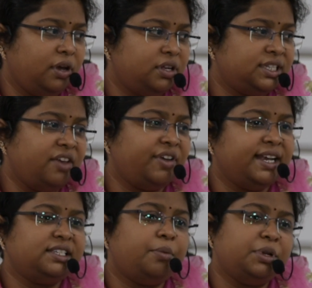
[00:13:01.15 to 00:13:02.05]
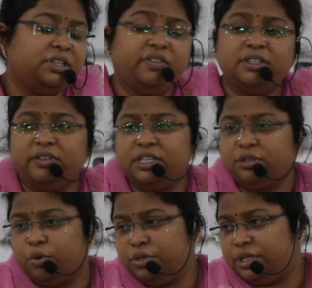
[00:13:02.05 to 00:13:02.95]
say for example civil services
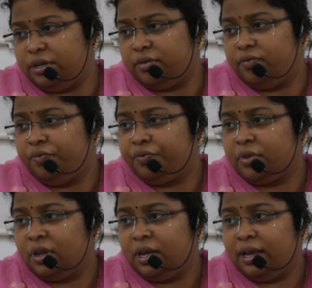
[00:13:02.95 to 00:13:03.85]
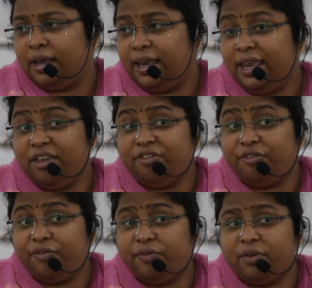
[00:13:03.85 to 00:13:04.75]
coaching, if
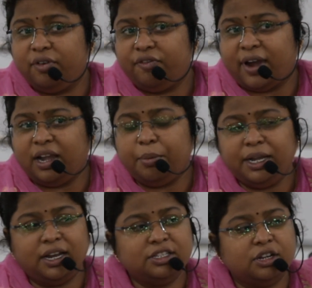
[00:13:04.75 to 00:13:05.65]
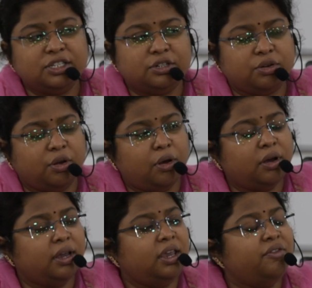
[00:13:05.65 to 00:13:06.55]
fundamentals are strong,
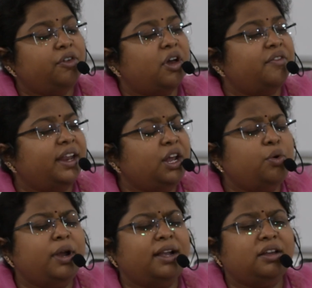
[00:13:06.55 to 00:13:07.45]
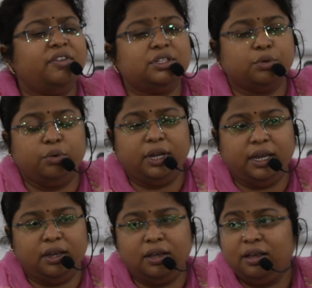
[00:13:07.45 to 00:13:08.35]
if you are very good at your schooling,
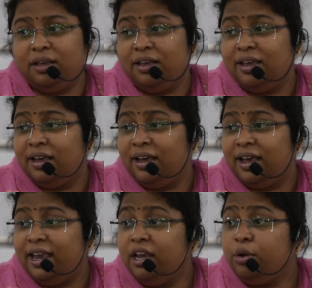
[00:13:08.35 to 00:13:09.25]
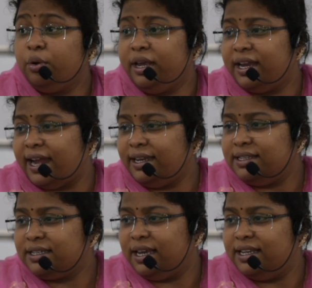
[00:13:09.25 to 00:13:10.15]
including writing
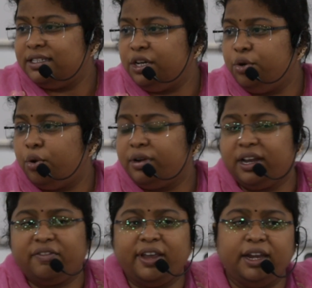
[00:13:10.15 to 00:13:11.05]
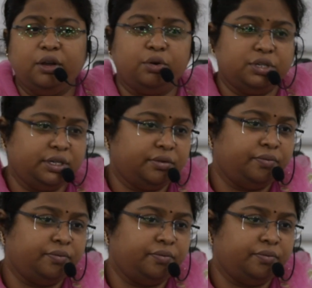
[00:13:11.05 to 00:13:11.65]
skills, you don't require any coaching.